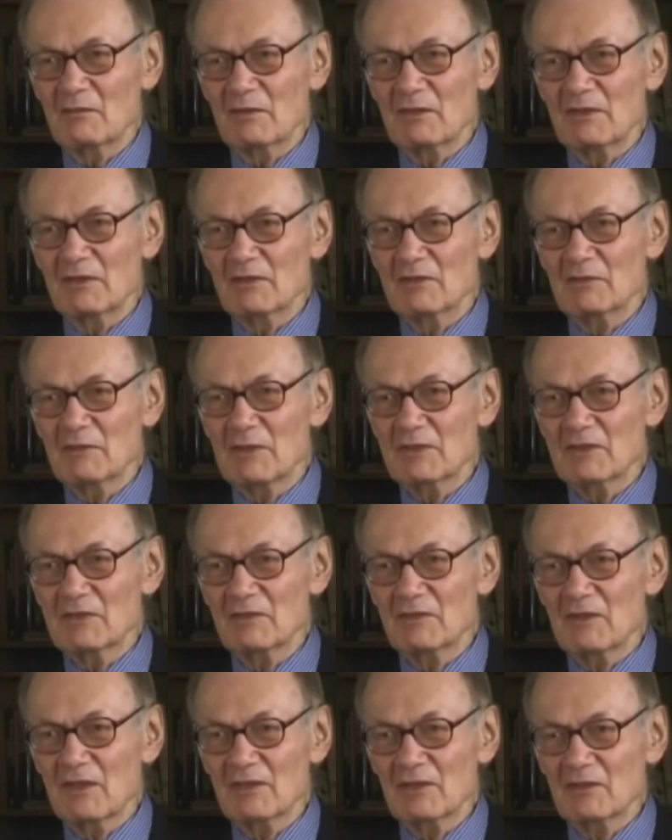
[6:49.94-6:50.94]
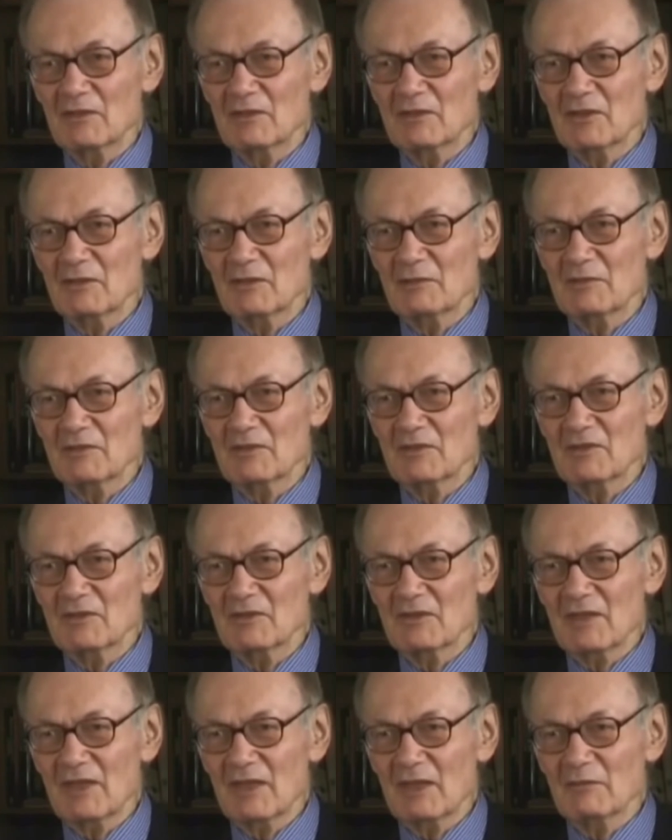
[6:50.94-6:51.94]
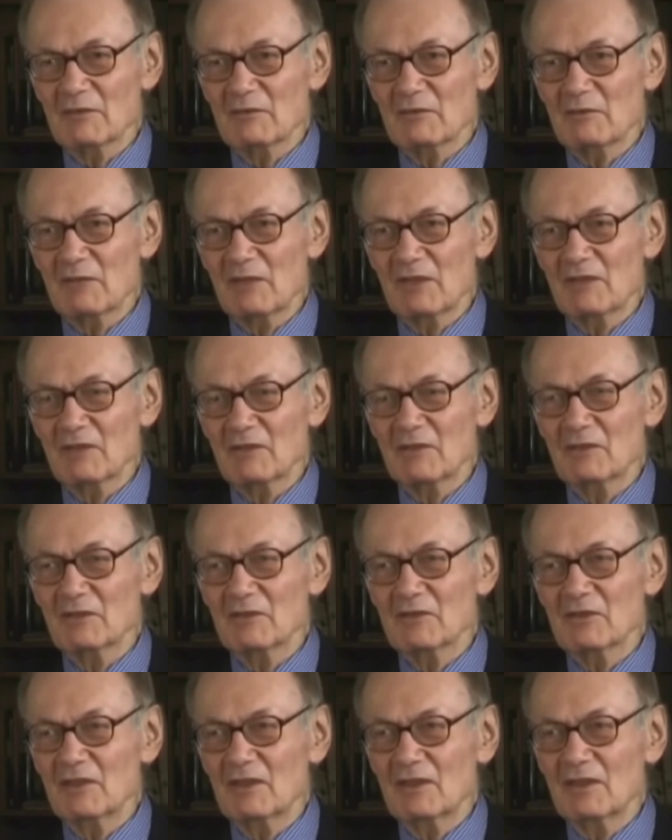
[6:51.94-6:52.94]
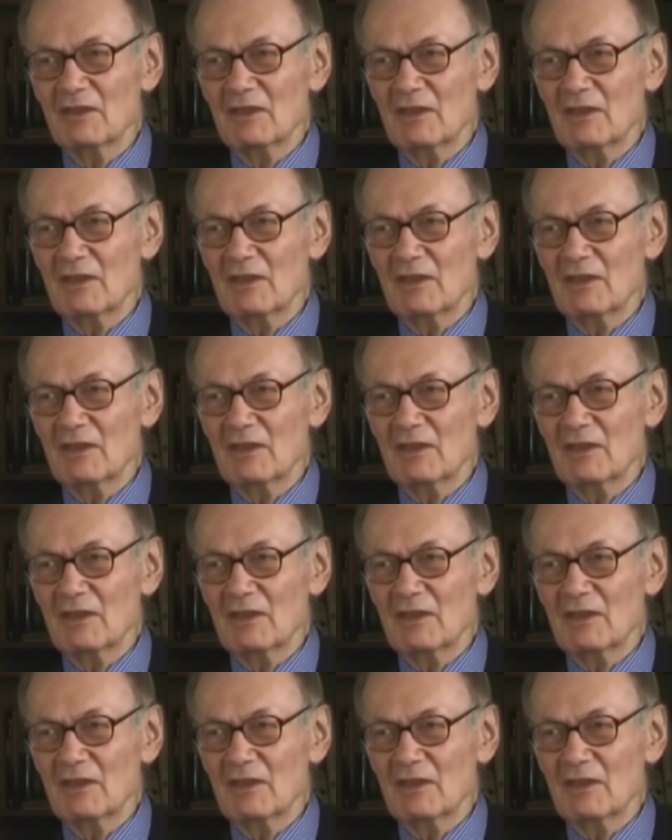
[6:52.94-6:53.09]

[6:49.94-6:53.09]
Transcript: And when you specify those substances, the atoms and molecules,